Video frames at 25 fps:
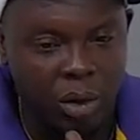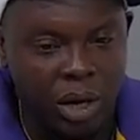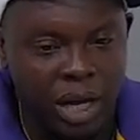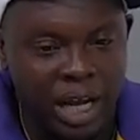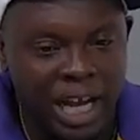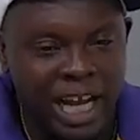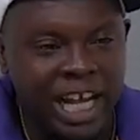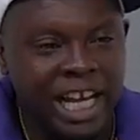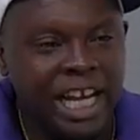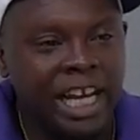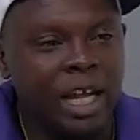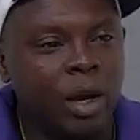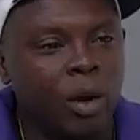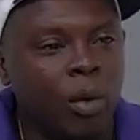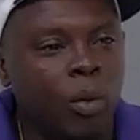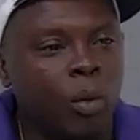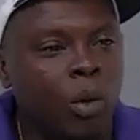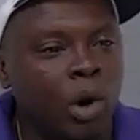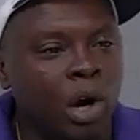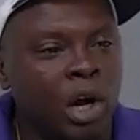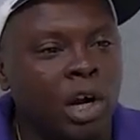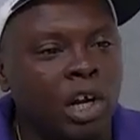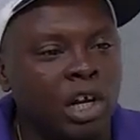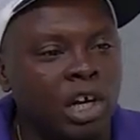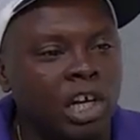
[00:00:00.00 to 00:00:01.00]
what are the
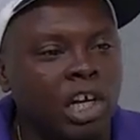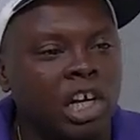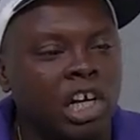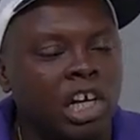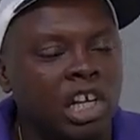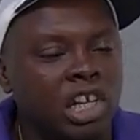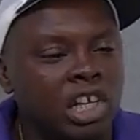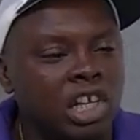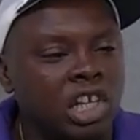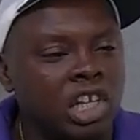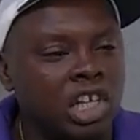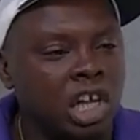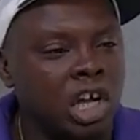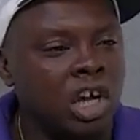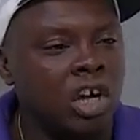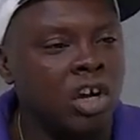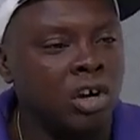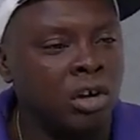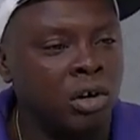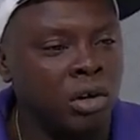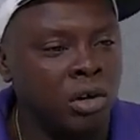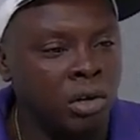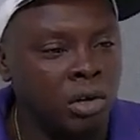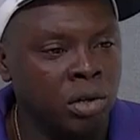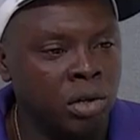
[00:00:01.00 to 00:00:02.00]

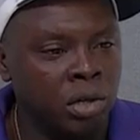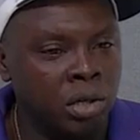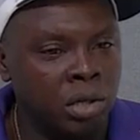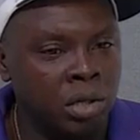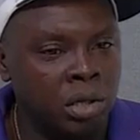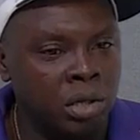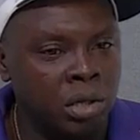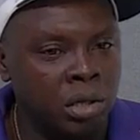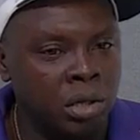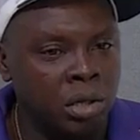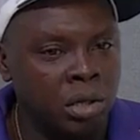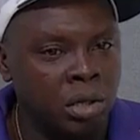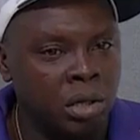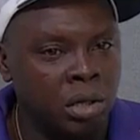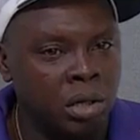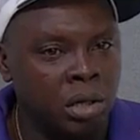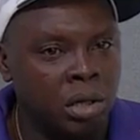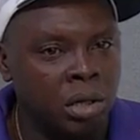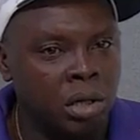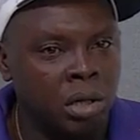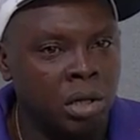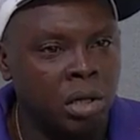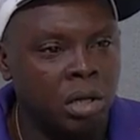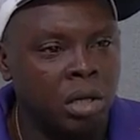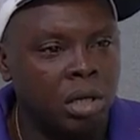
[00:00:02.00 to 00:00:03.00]
concerns,
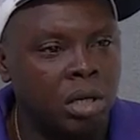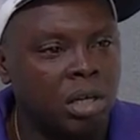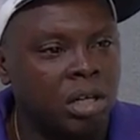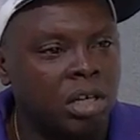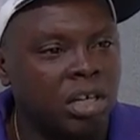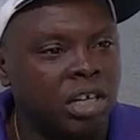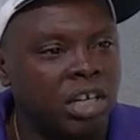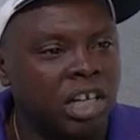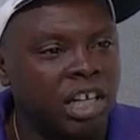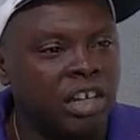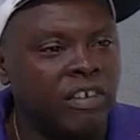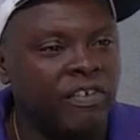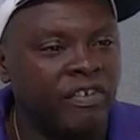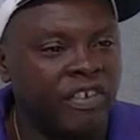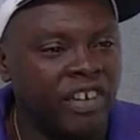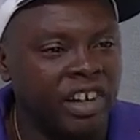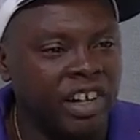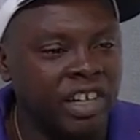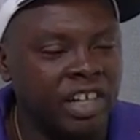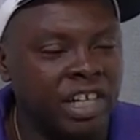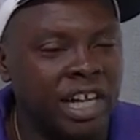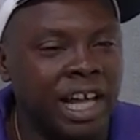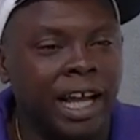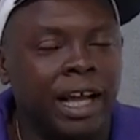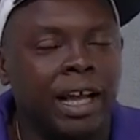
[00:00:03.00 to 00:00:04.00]
defense,
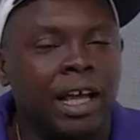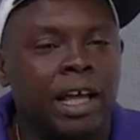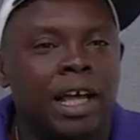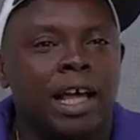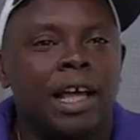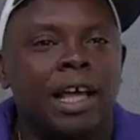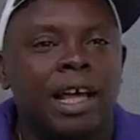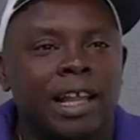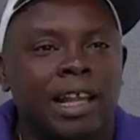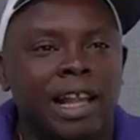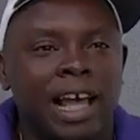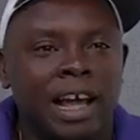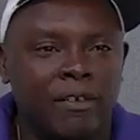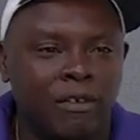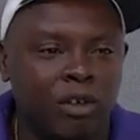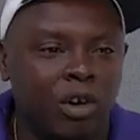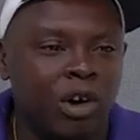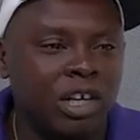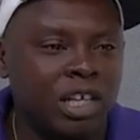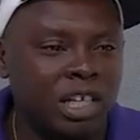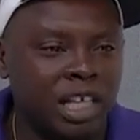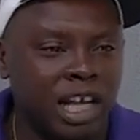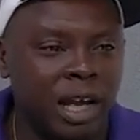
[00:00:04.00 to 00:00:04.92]
like for example,